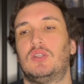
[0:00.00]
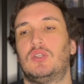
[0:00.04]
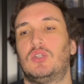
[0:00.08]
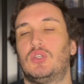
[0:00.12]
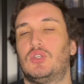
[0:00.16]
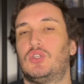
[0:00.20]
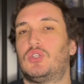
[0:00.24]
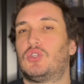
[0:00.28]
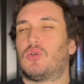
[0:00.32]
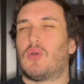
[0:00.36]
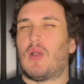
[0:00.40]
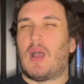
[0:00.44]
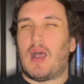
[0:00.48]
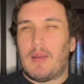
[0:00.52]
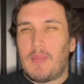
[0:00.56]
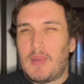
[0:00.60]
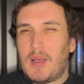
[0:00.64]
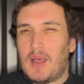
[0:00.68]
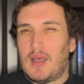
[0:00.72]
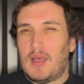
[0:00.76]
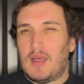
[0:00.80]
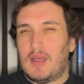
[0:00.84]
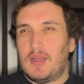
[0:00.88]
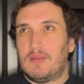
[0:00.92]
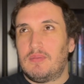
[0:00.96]

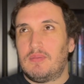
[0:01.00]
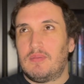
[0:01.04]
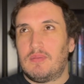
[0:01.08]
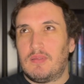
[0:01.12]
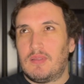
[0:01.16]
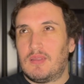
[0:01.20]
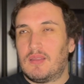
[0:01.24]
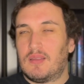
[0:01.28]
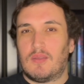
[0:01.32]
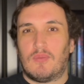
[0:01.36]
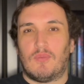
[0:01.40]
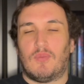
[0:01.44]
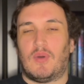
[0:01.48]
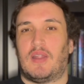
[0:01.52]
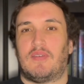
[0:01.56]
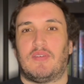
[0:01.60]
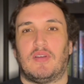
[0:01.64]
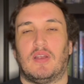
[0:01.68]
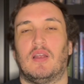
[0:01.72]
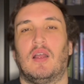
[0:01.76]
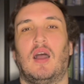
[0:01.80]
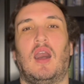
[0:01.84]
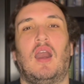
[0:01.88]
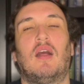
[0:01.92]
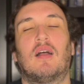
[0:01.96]
trauma,
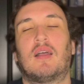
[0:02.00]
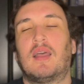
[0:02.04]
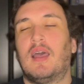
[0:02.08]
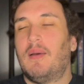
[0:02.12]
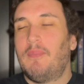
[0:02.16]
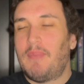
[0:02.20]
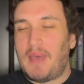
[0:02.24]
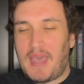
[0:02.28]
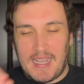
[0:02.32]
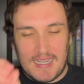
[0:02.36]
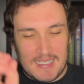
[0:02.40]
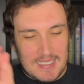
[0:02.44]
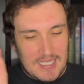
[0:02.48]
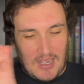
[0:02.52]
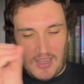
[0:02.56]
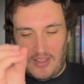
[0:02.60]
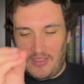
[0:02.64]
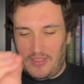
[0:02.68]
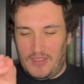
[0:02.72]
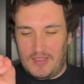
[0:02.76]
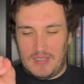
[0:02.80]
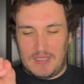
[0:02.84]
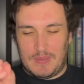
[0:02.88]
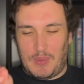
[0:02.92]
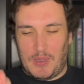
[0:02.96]
whatever. I'll come back to all of
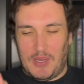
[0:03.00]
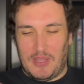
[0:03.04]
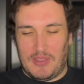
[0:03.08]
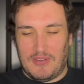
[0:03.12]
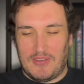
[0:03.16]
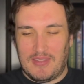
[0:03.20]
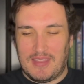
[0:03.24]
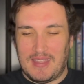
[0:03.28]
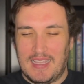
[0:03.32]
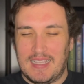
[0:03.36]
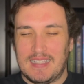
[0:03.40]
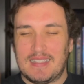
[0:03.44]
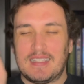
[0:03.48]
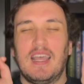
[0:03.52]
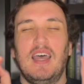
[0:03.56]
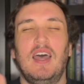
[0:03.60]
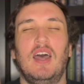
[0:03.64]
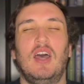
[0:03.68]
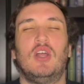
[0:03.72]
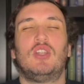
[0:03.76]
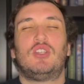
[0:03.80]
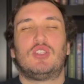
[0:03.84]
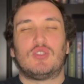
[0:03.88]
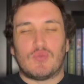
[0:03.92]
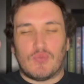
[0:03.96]
the spoiler things.
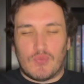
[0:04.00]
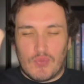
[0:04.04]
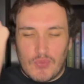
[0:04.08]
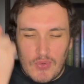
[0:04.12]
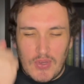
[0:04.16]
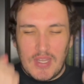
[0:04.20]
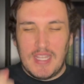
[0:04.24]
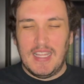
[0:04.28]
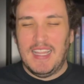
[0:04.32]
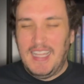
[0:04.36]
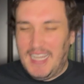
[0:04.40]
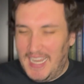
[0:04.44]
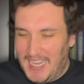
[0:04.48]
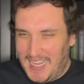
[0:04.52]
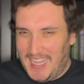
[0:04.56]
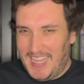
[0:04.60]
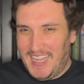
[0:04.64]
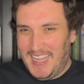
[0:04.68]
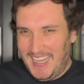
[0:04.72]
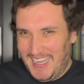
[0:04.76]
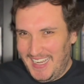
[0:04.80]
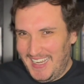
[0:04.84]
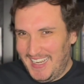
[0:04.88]
Just reel it in.